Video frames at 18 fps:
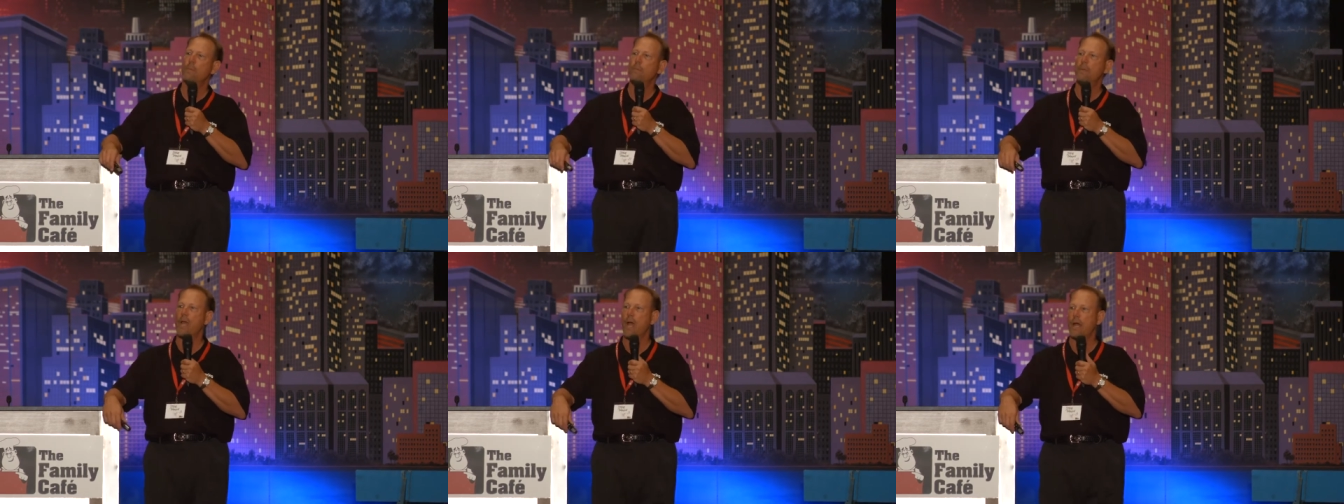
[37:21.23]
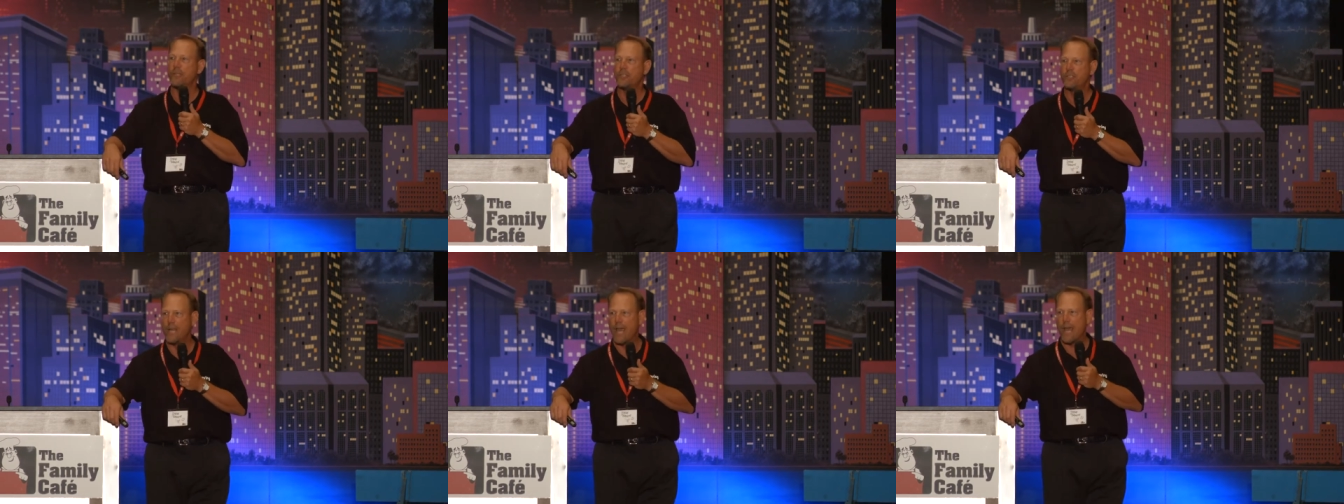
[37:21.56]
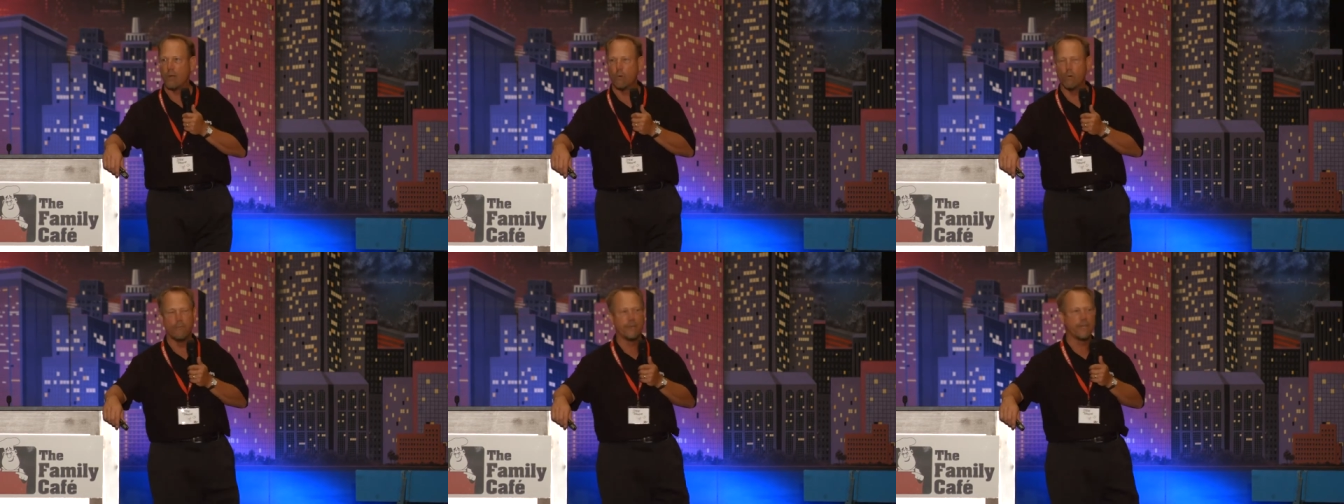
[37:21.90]
beyond a
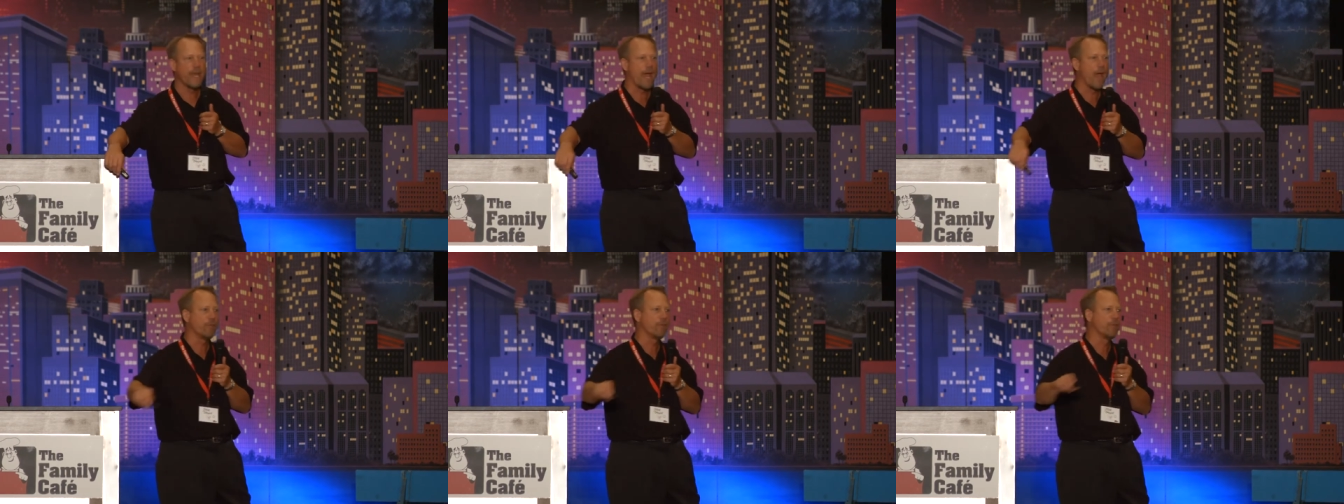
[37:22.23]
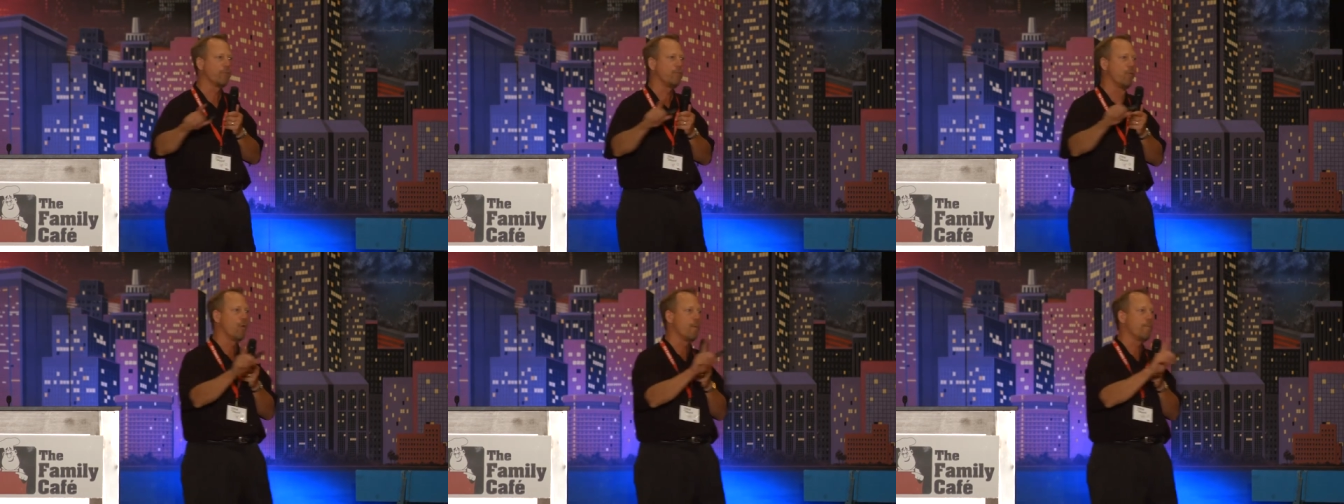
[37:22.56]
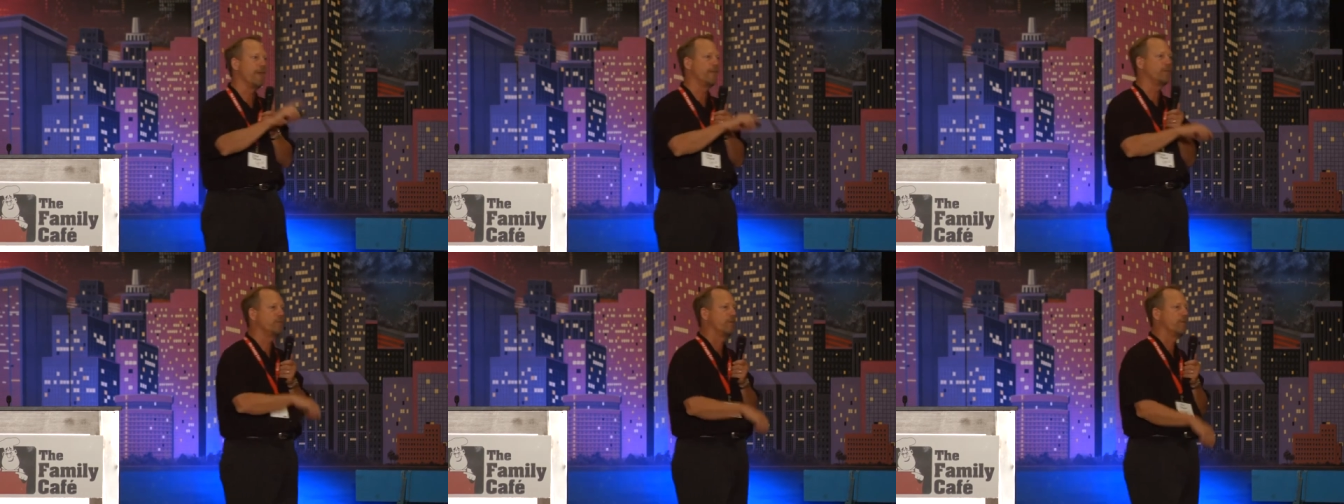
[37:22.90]
shadow of a doubt the
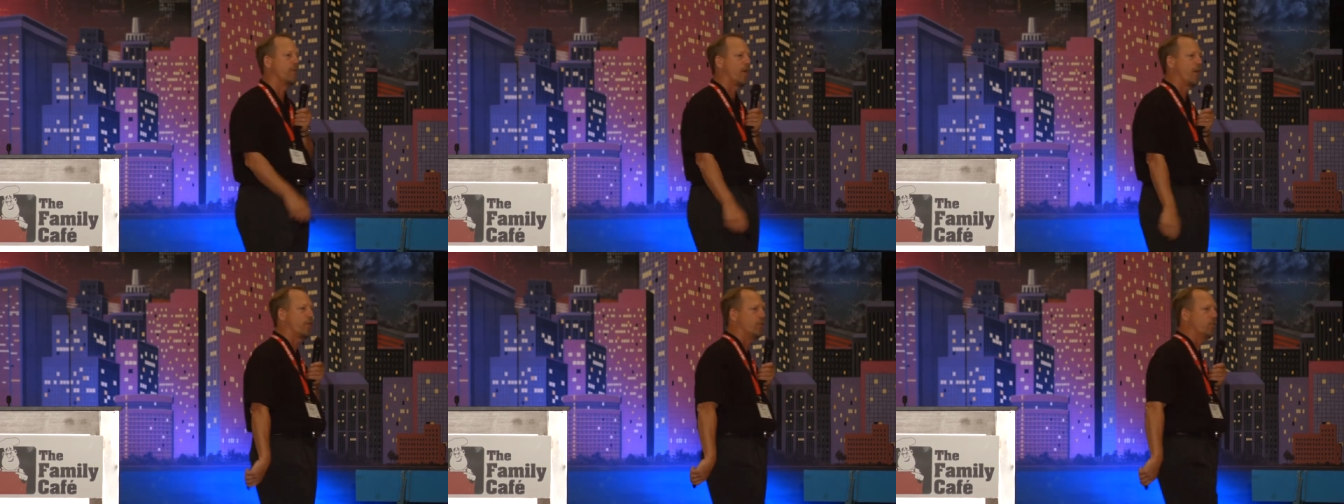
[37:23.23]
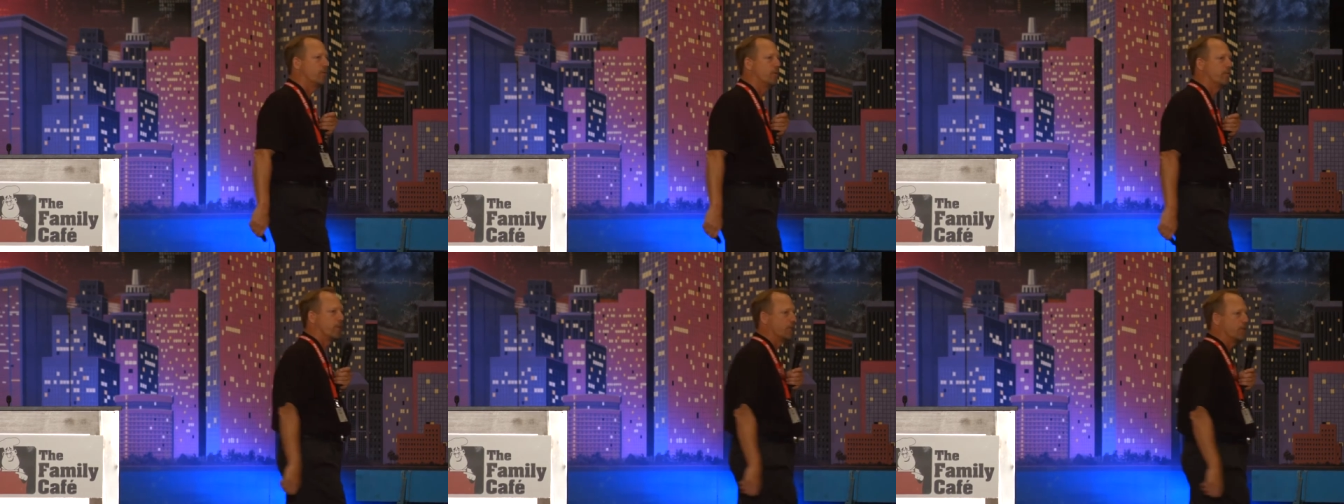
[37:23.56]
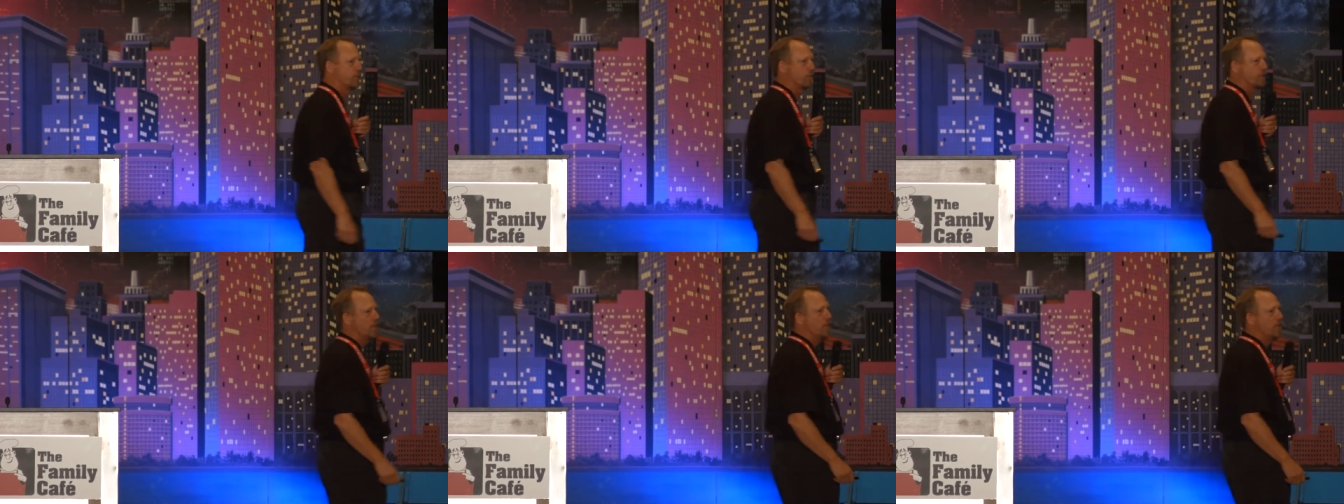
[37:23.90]
formation of our
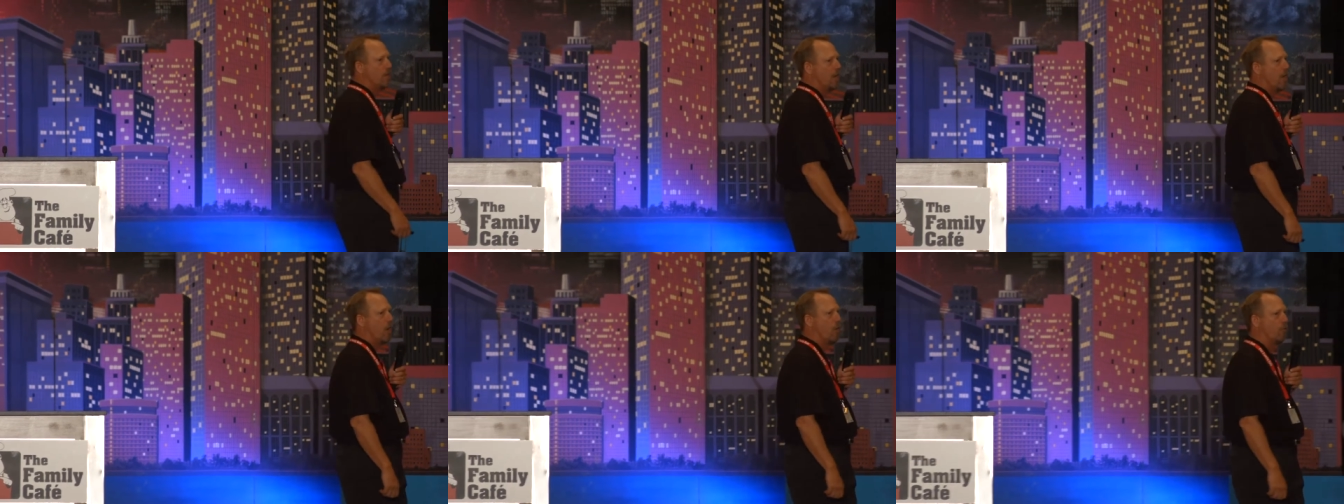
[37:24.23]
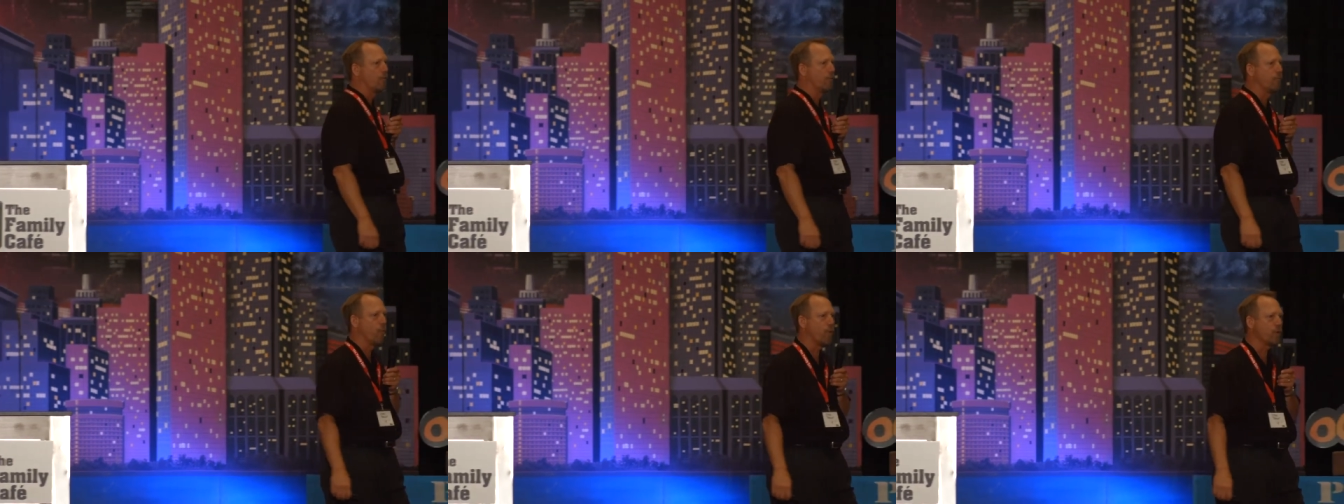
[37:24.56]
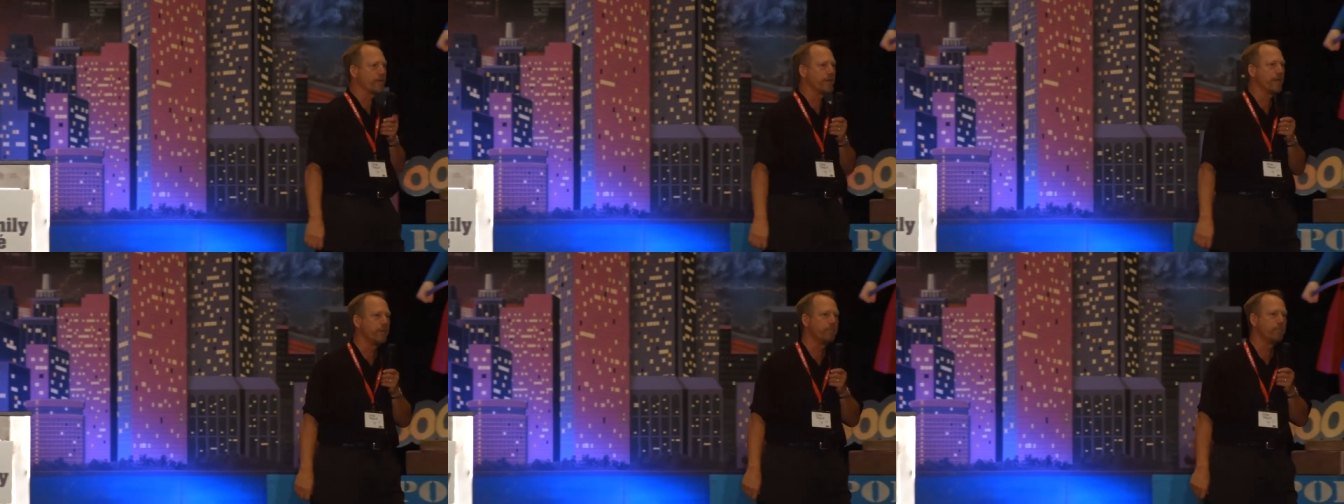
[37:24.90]
universe over
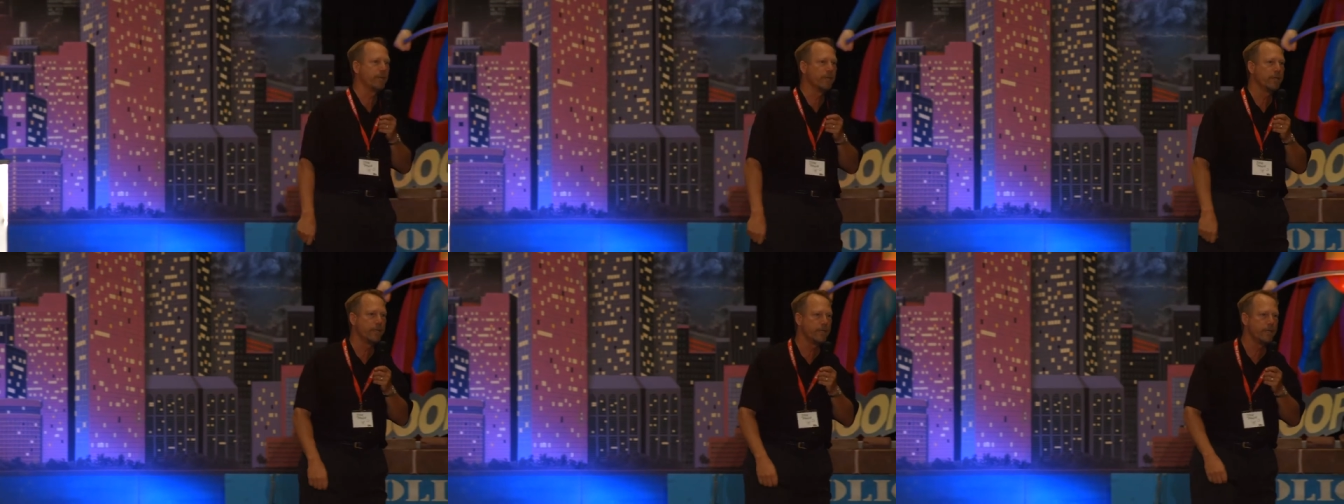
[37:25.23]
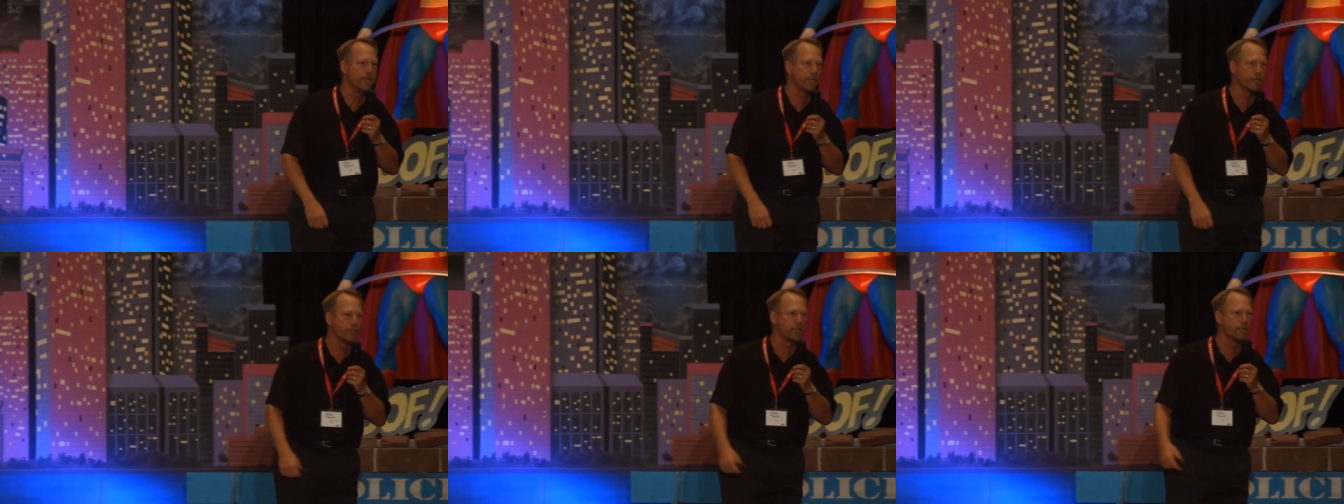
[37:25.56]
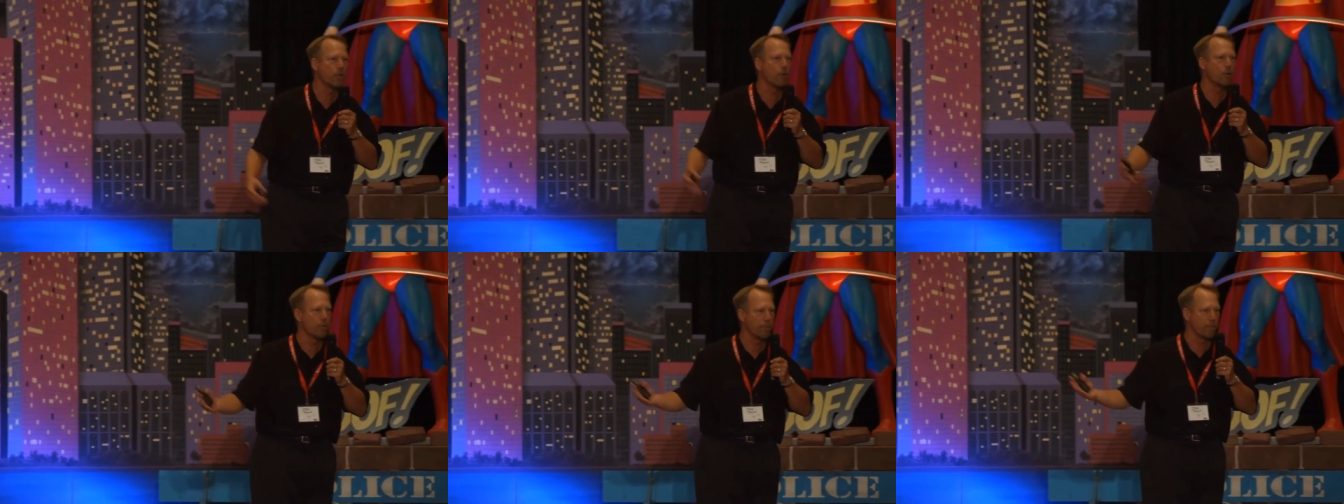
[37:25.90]
14 billion years ago,